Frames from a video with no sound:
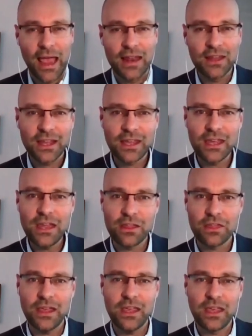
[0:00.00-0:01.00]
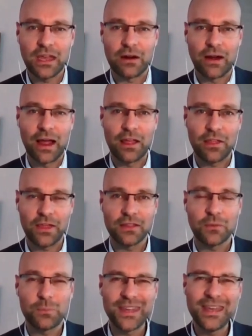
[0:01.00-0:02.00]
And the key thing here, I
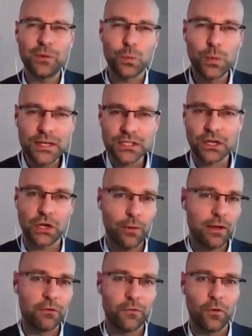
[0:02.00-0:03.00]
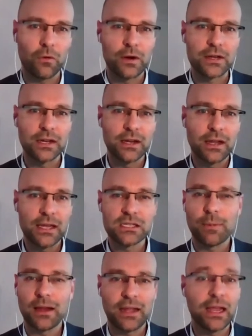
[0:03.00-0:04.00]
think, the key risk going forward
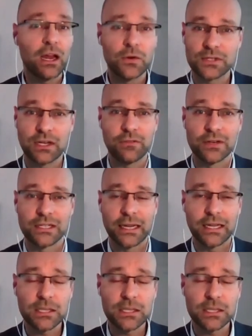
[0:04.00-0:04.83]
is about inclusivity.